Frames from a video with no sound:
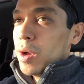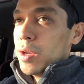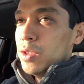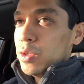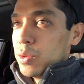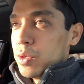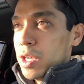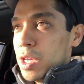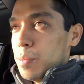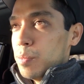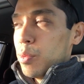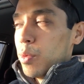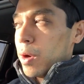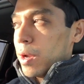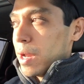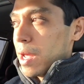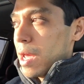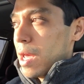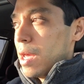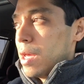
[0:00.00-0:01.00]
one, you keep
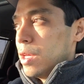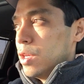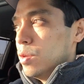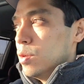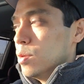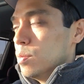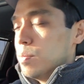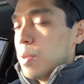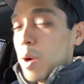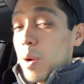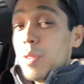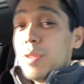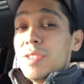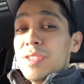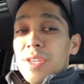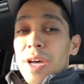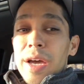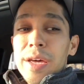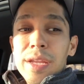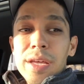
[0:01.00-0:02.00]
one, you both
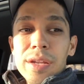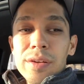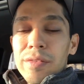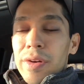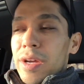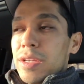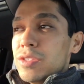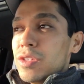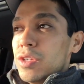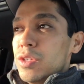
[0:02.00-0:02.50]
sign it, right?